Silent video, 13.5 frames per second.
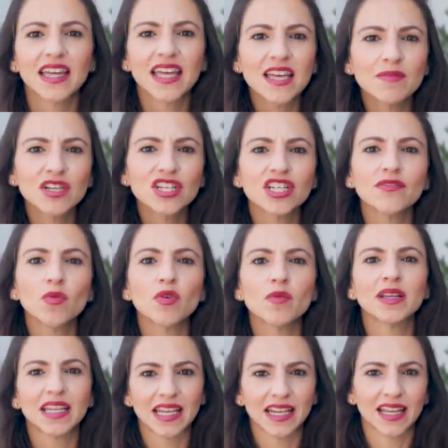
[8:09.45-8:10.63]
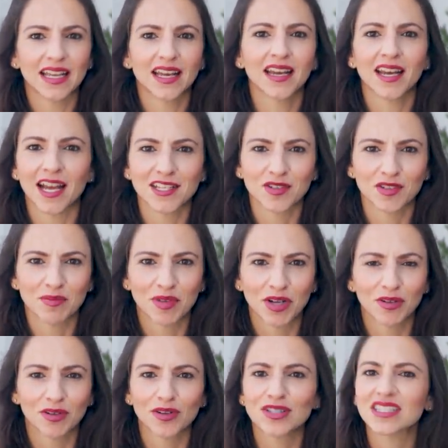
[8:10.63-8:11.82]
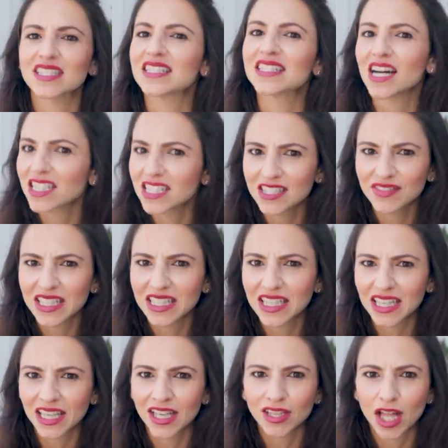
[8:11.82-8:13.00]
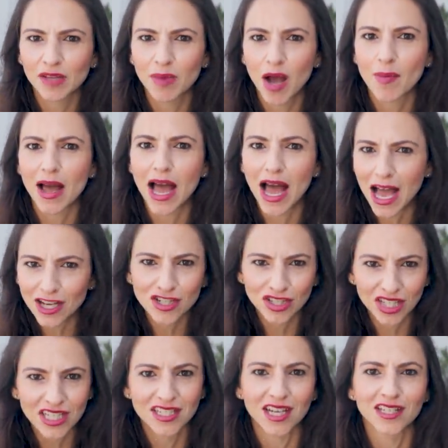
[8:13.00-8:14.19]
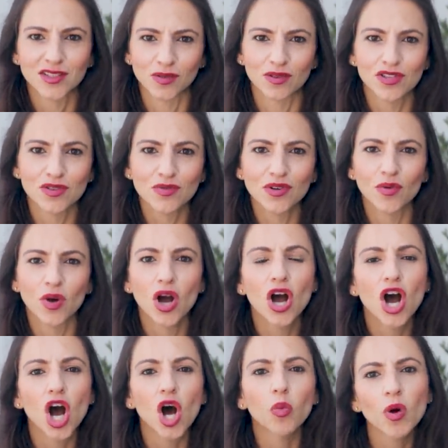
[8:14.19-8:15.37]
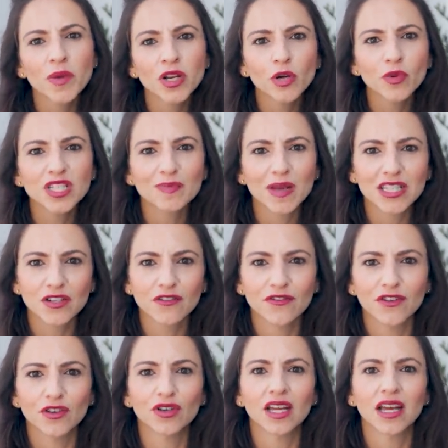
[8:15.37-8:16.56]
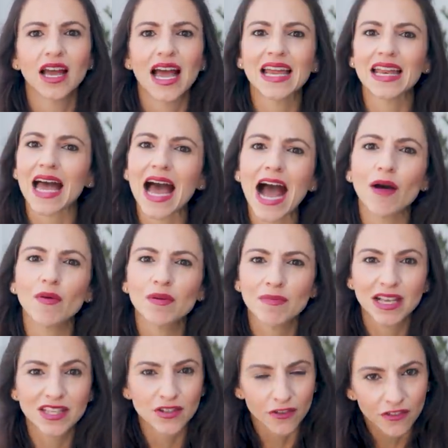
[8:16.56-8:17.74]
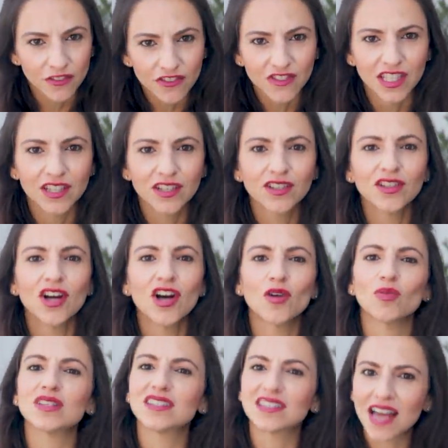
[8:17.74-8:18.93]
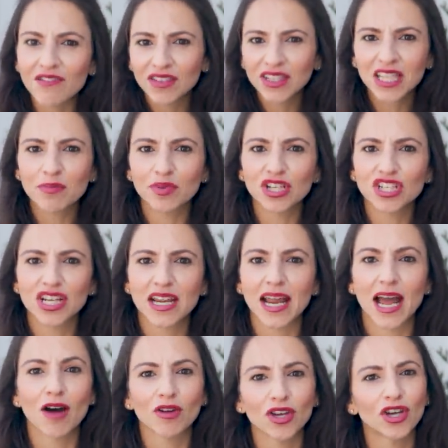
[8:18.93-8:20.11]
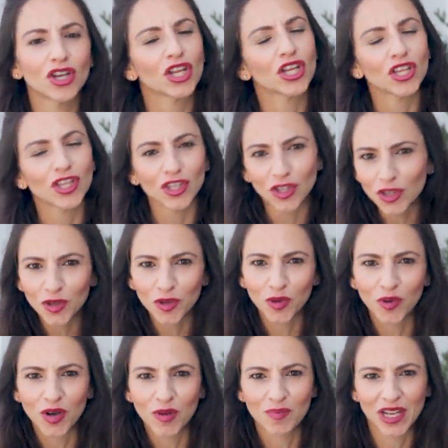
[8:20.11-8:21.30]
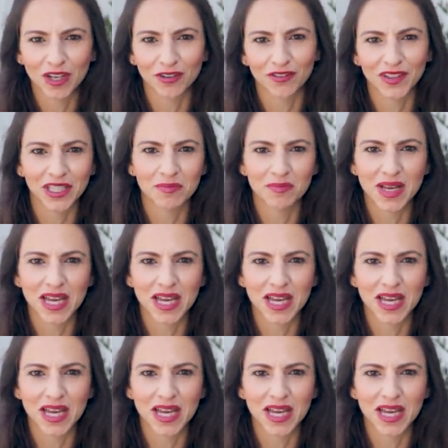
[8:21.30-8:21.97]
The image of a woman eating an ice cream cone or seductively licking a lollipop actually does hold true. A woman who respects her food and how it makes her feel will definitely appreciate how good you make her feel in